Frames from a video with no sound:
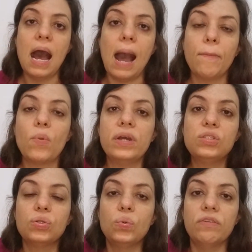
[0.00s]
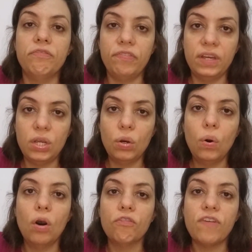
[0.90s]
I'm going to do a
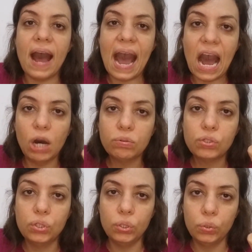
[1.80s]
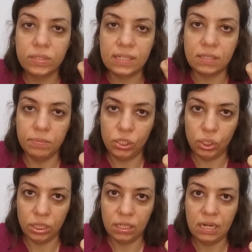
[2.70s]
video of how to use this
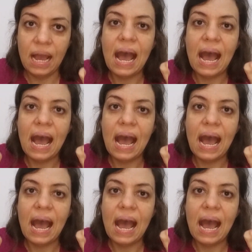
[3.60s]
machine,